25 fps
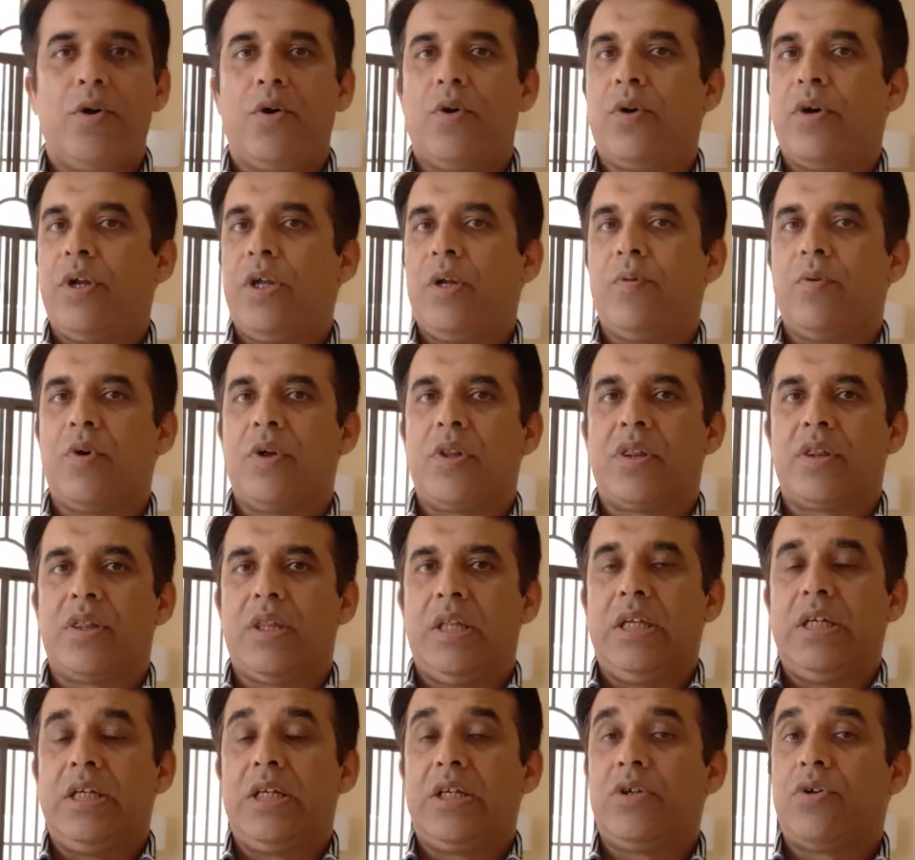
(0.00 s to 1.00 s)
or
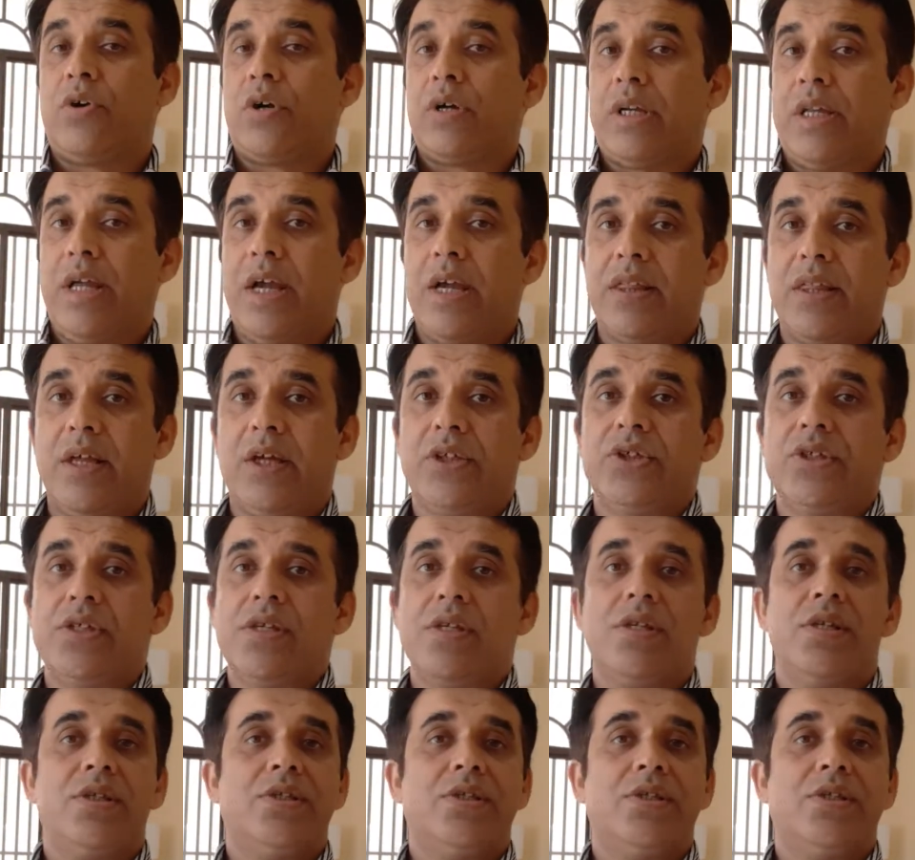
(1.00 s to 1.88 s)
he did not take sessions,